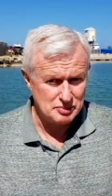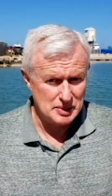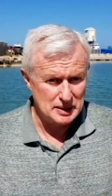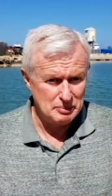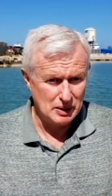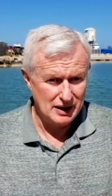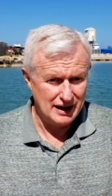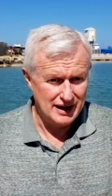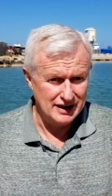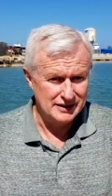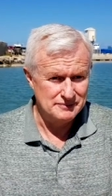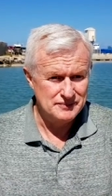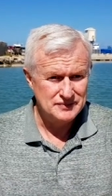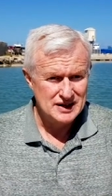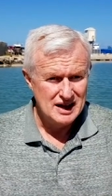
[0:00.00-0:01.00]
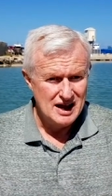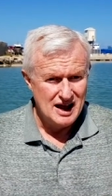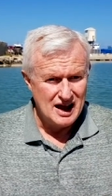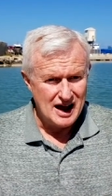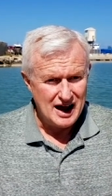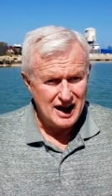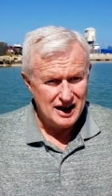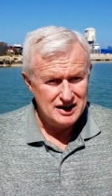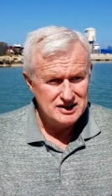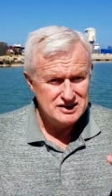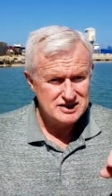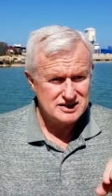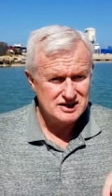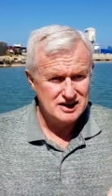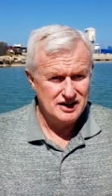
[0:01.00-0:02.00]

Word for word: people in and